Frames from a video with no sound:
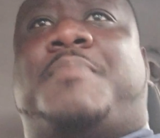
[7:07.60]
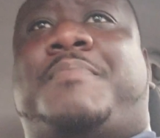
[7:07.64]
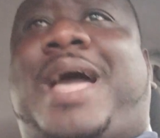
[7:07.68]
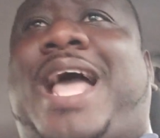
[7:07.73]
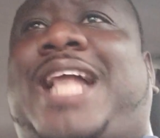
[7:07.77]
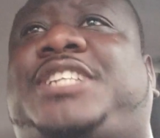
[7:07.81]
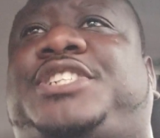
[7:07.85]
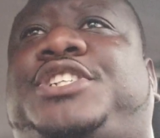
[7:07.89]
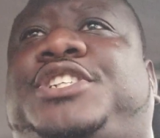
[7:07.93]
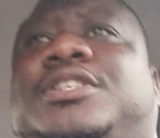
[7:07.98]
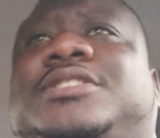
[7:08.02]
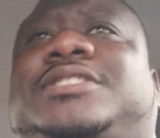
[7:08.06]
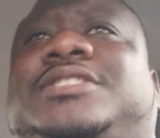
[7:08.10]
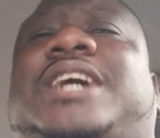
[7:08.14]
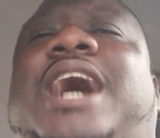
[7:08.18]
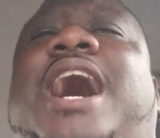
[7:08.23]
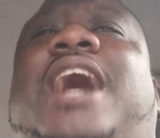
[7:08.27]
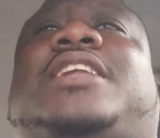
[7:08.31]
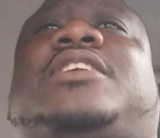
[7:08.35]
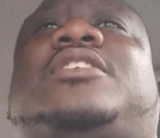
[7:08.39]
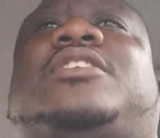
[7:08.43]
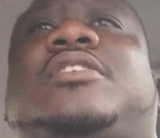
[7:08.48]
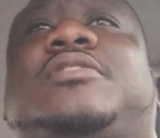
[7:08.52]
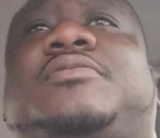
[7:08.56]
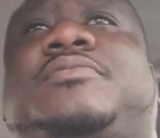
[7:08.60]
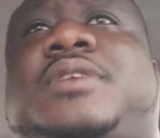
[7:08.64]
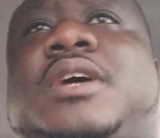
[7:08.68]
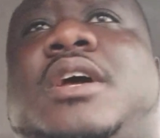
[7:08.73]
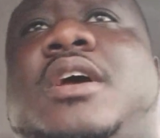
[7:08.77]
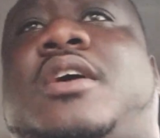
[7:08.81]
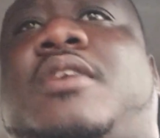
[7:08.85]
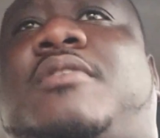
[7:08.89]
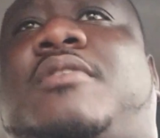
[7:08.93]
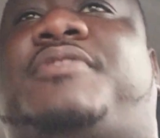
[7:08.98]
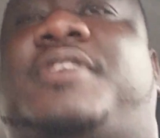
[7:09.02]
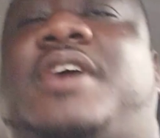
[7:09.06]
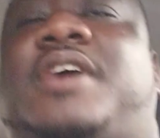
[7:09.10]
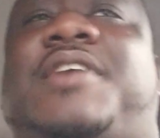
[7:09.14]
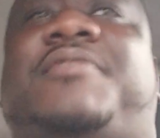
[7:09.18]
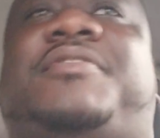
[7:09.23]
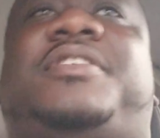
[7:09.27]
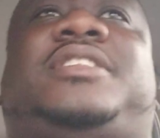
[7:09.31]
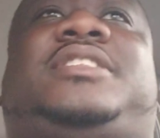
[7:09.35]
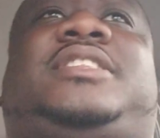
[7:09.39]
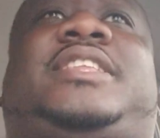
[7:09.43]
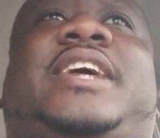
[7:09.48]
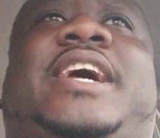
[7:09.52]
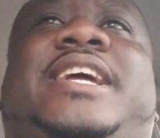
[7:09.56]
Match your dollar for
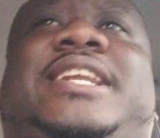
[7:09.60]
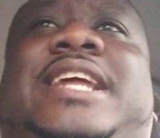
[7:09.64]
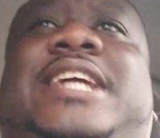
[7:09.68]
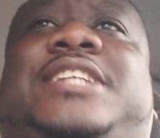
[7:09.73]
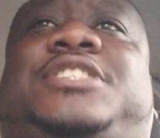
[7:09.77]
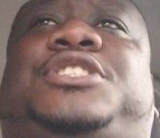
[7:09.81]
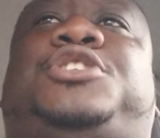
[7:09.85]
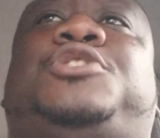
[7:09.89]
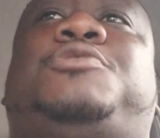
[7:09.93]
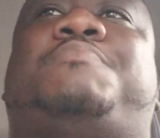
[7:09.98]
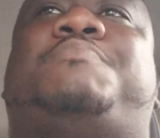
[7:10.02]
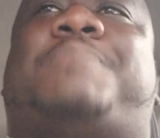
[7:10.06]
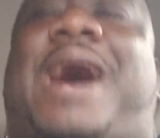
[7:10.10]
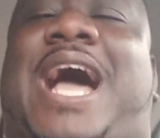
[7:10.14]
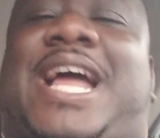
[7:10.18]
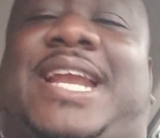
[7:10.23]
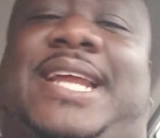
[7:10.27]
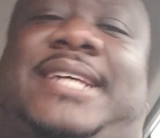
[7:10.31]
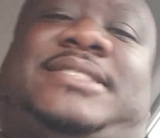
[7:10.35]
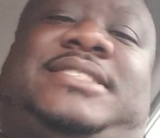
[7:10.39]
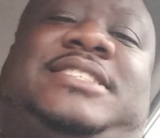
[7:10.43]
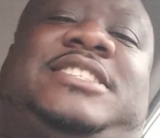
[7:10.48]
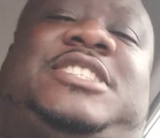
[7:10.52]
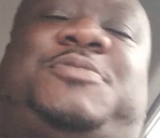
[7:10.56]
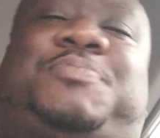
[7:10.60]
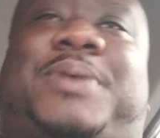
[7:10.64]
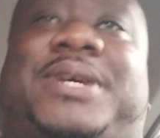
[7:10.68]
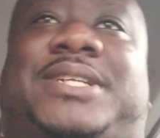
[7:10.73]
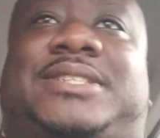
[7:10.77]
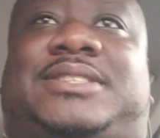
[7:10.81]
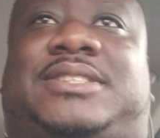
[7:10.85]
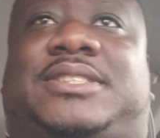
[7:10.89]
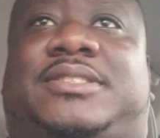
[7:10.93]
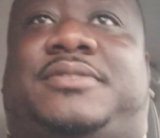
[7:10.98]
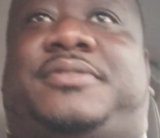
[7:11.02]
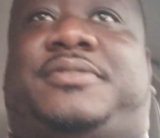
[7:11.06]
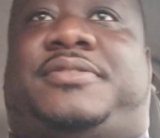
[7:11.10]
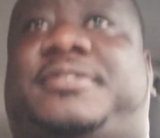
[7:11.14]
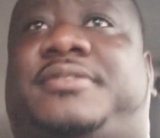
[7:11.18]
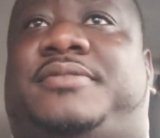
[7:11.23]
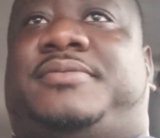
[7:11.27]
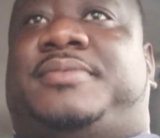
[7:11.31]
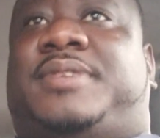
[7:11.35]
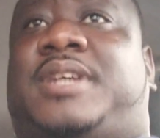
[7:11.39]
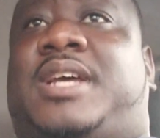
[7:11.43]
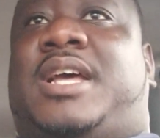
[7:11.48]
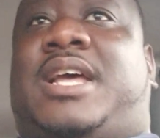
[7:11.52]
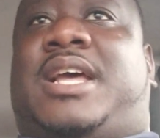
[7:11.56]
everything that you buy that's expensive,
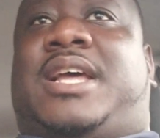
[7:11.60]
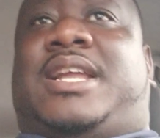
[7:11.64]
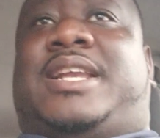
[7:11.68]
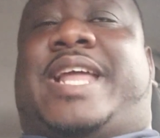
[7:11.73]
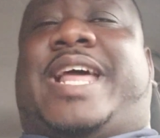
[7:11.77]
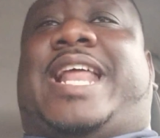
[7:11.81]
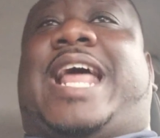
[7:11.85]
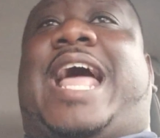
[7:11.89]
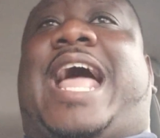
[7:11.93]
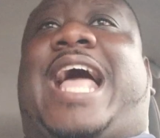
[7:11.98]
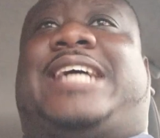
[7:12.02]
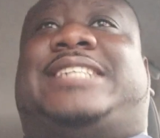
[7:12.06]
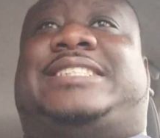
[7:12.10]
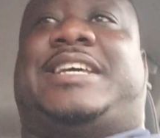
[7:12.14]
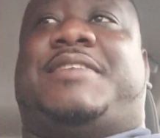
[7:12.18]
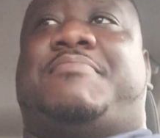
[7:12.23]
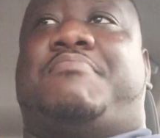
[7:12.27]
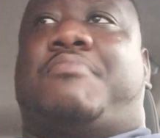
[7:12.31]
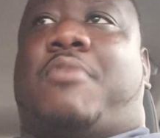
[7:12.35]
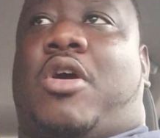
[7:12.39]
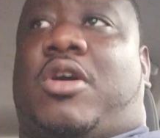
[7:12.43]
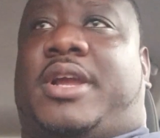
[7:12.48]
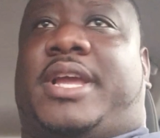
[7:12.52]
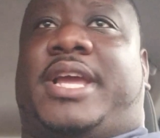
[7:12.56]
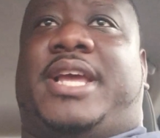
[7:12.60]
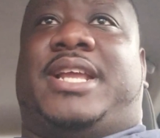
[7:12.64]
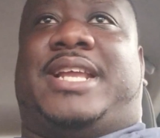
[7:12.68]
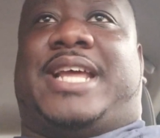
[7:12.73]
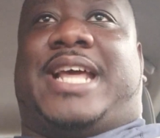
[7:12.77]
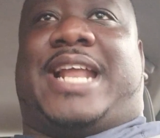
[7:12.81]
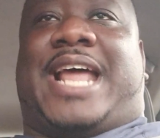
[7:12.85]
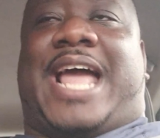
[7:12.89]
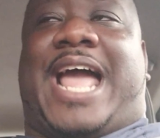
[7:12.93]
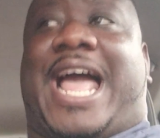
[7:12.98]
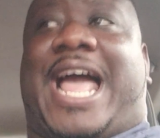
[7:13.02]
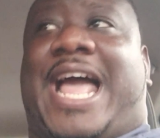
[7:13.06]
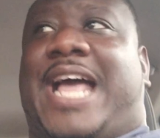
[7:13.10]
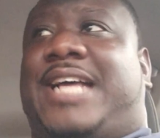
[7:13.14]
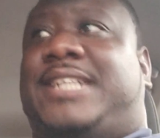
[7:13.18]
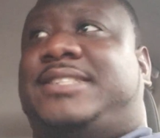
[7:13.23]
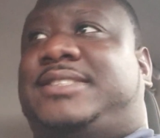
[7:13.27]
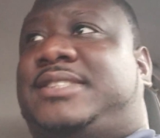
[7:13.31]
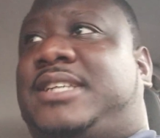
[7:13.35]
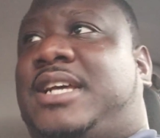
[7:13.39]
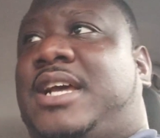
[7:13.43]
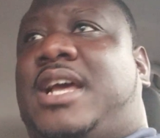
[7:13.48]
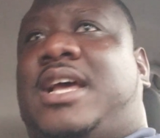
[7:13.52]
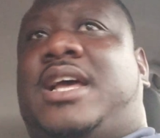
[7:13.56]
that has a market, that
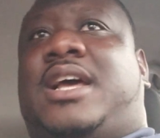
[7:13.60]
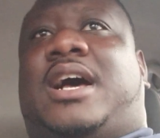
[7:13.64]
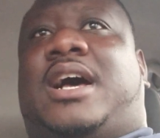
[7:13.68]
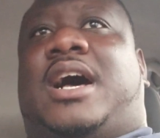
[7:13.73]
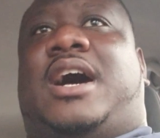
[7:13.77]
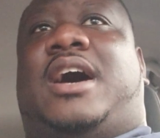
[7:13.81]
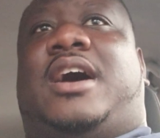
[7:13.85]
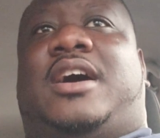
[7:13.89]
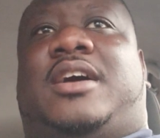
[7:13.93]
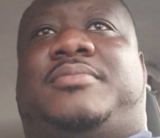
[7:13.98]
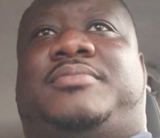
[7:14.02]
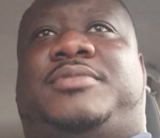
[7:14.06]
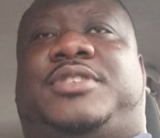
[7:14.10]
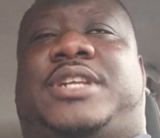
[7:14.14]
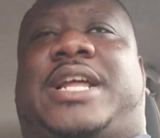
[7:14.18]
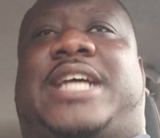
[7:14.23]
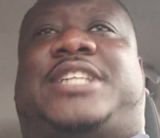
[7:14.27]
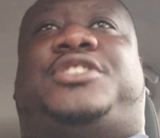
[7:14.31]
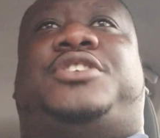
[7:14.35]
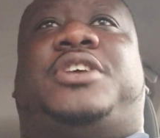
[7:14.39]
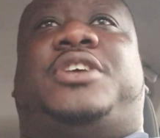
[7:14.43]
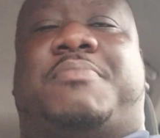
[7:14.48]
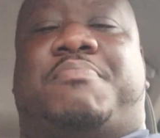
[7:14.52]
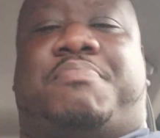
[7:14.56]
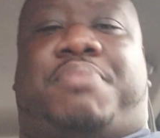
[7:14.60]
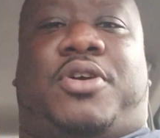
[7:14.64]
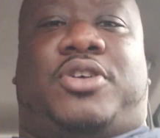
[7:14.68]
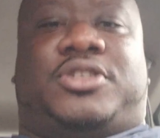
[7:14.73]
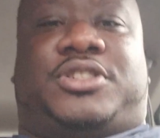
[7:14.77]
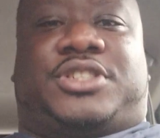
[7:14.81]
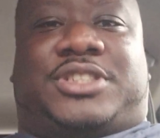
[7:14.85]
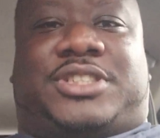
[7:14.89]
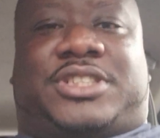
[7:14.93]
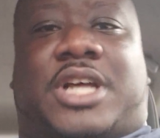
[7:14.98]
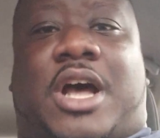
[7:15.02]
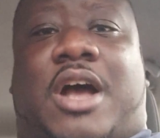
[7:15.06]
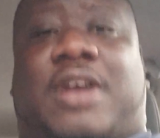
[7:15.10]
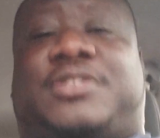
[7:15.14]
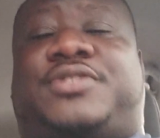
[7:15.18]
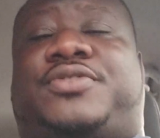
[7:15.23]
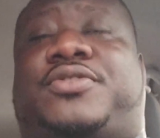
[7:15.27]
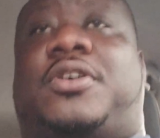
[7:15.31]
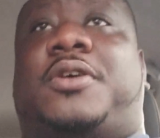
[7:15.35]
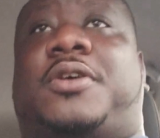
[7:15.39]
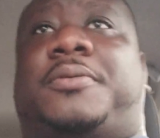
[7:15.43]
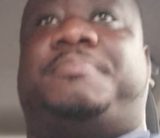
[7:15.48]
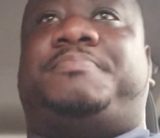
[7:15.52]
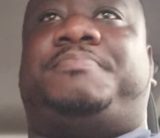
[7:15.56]
has, that you can purchase stocks
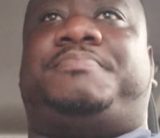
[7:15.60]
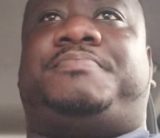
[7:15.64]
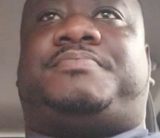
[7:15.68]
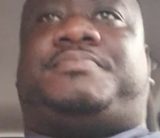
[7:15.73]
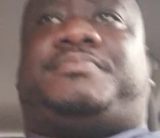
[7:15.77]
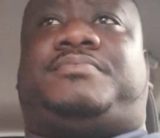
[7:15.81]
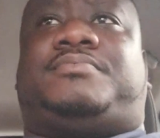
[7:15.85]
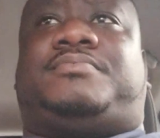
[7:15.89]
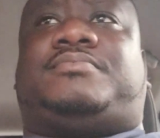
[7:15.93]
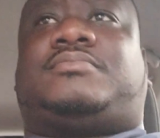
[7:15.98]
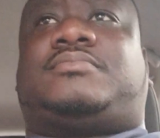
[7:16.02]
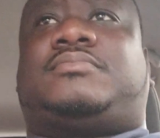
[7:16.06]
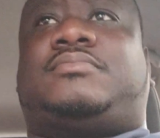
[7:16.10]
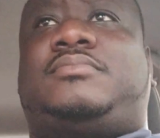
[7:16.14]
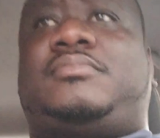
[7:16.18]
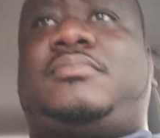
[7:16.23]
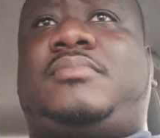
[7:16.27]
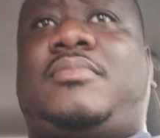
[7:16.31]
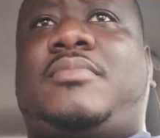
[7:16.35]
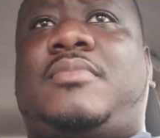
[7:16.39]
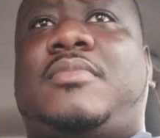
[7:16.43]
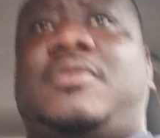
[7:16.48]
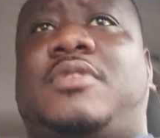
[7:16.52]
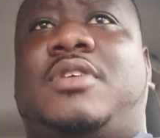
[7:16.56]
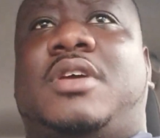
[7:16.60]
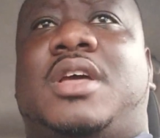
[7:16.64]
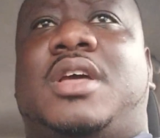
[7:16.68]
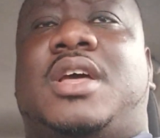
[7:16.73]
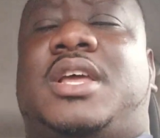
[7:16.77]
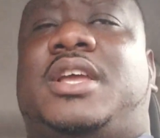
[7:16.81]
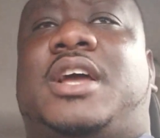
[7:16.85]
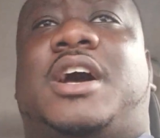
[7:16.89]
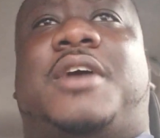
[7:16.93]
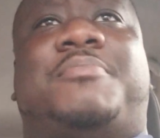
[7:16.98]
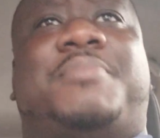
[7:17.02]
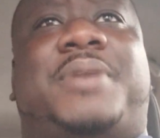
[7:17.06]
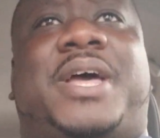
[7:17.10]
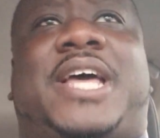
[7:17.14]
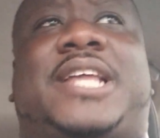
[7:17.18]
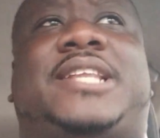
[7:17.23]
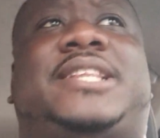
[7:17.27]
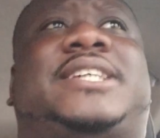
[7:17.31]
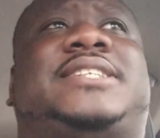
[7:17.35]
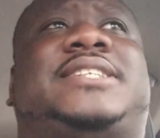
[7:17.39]
from. Young men,